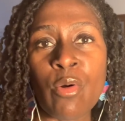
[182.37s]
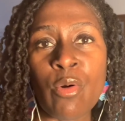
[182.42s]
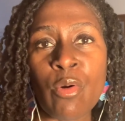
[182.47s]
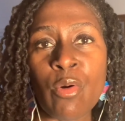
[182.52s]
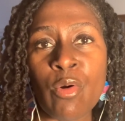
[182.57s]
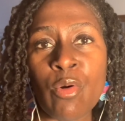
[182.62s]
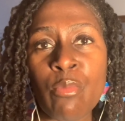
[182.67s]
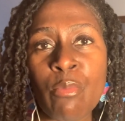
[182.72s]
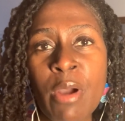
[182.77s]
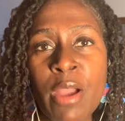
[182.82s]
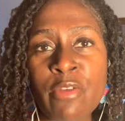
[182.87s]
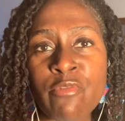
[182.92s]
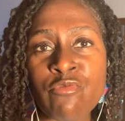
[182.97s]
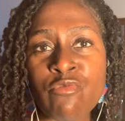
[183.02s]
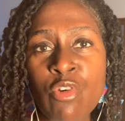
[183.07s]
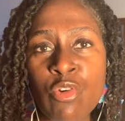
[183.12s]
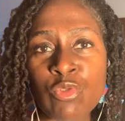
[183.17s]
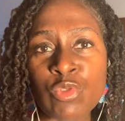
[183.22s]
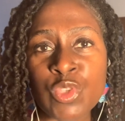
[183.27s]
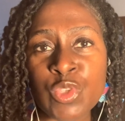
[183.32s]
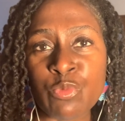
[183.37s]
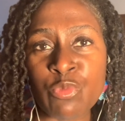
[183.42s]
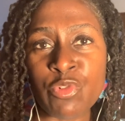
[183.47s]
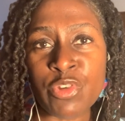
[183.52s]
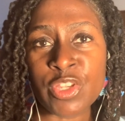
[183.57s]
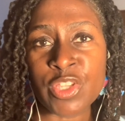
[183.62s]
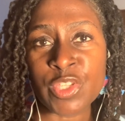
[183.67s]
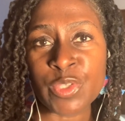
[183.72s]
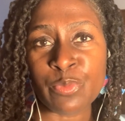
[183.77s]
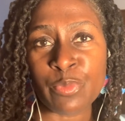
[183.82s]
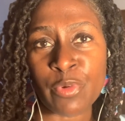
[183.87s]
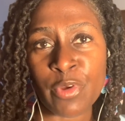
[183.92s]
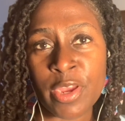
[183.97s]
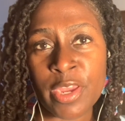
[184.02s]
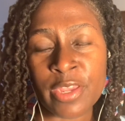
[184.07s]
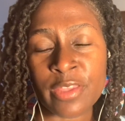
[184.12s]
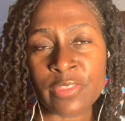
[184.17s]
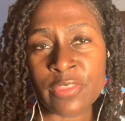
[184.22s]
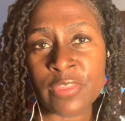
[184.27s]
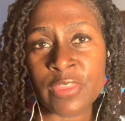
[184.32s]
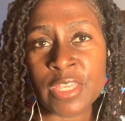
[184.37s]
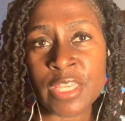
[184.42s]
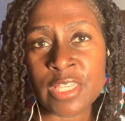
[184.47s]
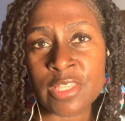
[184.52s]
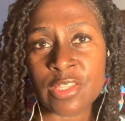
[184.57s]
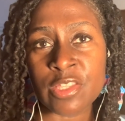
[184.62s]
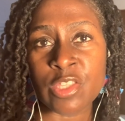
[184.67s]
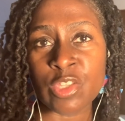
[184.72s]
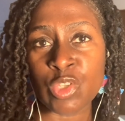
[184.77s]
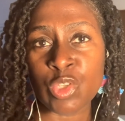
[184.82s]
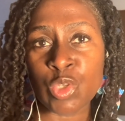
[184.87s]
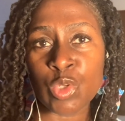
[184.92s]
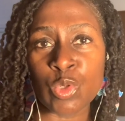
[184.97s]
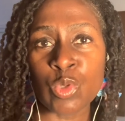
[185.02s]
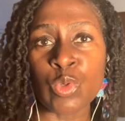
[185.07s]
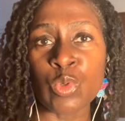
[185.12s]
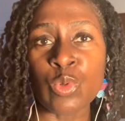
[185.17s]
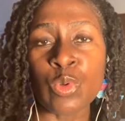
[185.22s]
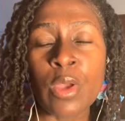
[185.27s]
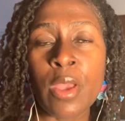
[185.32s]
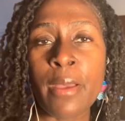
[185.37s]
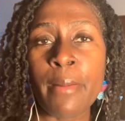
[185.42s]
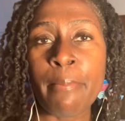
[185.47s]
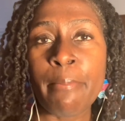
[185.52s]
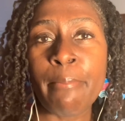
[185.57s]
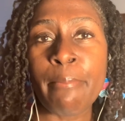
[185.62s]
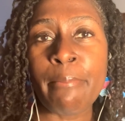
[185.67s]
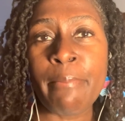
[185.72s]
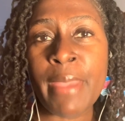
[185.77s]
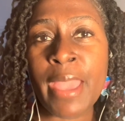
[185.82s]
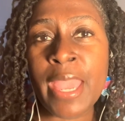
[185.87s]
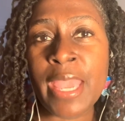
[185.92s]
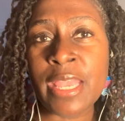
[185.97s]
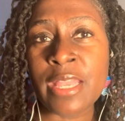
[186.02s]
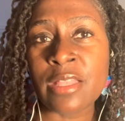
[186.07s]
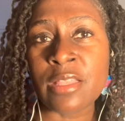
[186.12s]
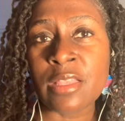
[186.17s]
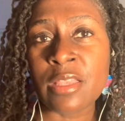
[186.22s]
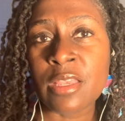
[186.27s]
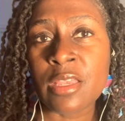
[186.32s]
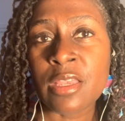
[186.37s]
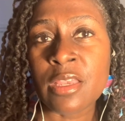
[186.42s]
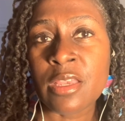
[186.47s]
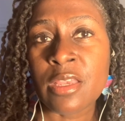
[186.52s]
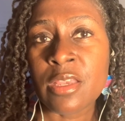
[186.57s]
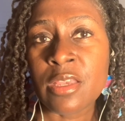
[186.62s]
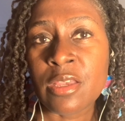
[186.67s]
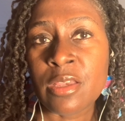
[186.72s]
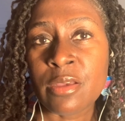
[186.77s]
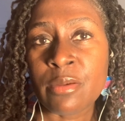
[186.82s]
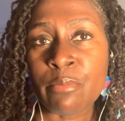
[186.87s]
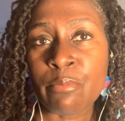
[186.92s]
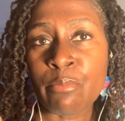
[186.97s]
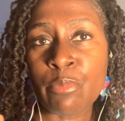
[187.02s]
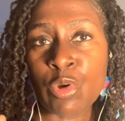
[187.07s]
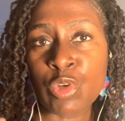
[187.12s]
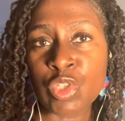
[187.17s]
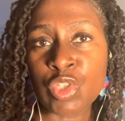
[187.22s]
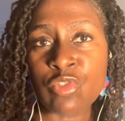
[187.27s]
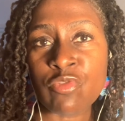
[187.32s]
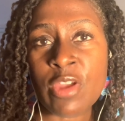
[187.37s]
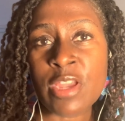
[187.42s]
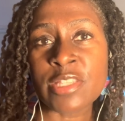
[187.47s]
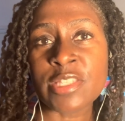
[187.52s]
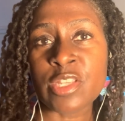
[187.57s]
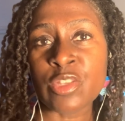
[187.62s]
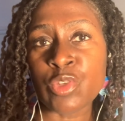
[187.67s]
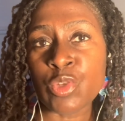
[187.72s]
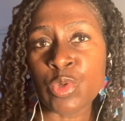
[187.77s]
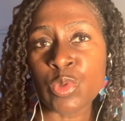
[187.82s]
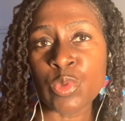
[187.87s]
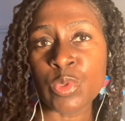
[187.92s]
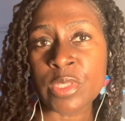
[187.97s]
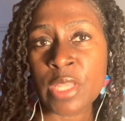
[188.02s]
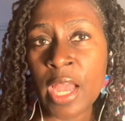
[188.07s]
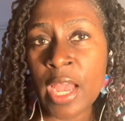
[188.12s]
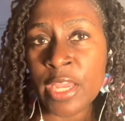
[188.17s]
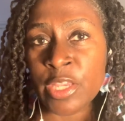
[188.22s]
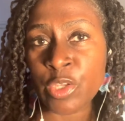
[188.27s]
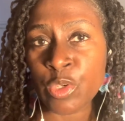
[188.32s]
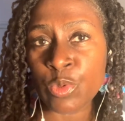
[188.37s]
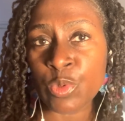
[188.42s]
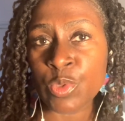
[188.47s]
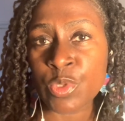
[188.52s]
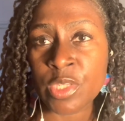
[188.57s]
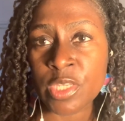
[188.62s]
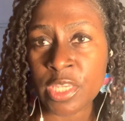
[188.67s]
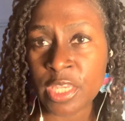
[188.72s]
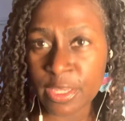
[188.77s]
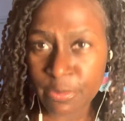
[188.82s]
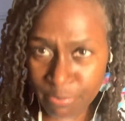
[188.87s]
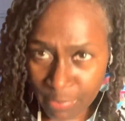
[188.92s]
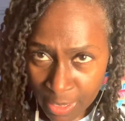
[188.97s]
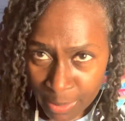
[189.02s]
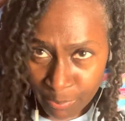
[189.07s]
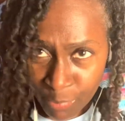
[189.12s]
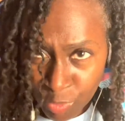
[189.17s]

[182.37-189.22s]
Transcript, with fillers: or my rosemary spray. These are the two main moisturizing tools that I use to keep my